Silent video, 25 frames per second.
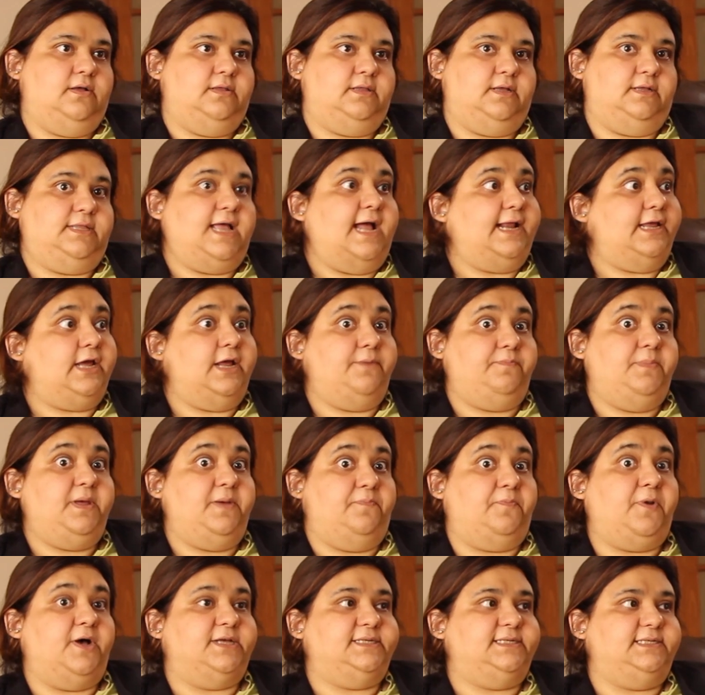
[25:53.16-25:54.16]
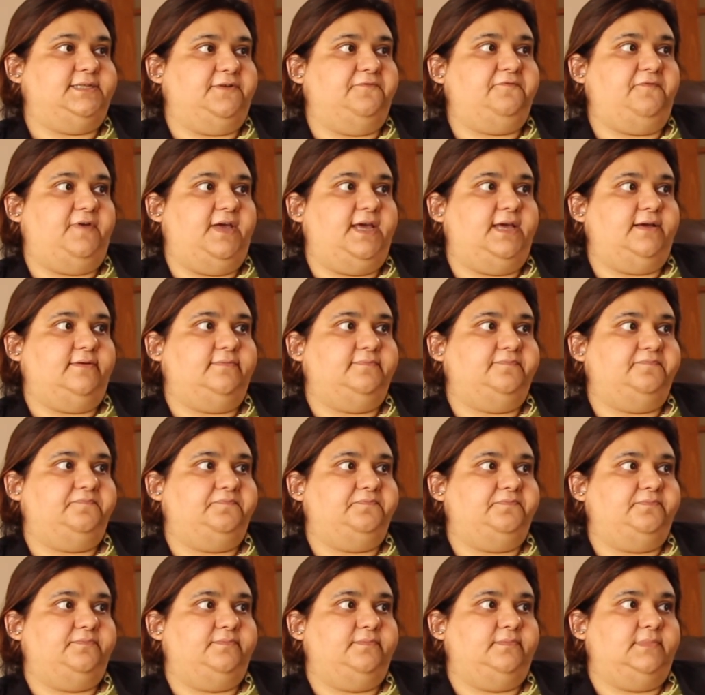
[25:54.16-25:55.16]
Now, that can be a positive way
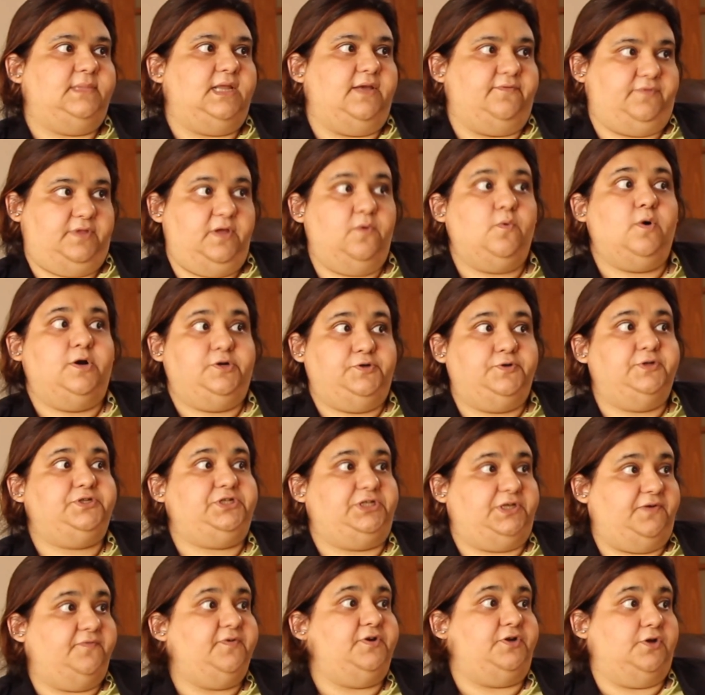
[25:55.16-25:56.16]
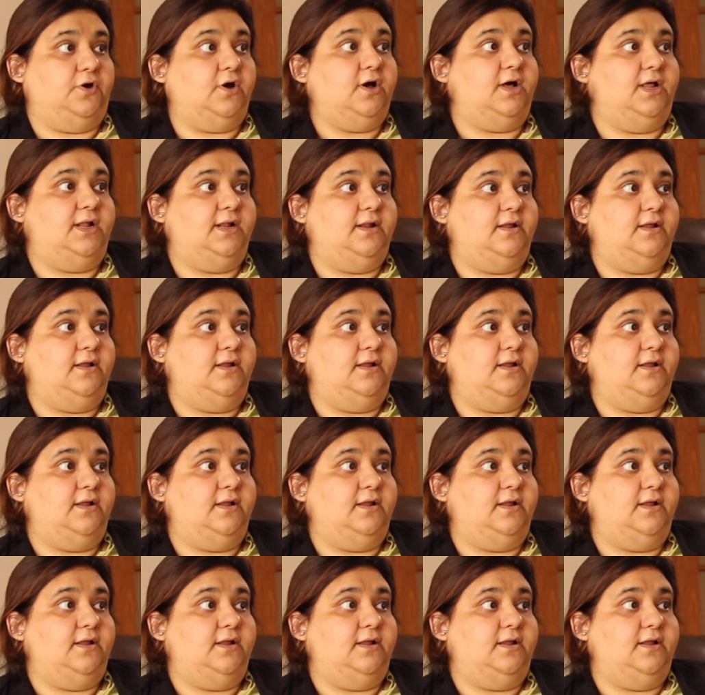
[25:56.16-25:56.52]
if they want to achieve it all,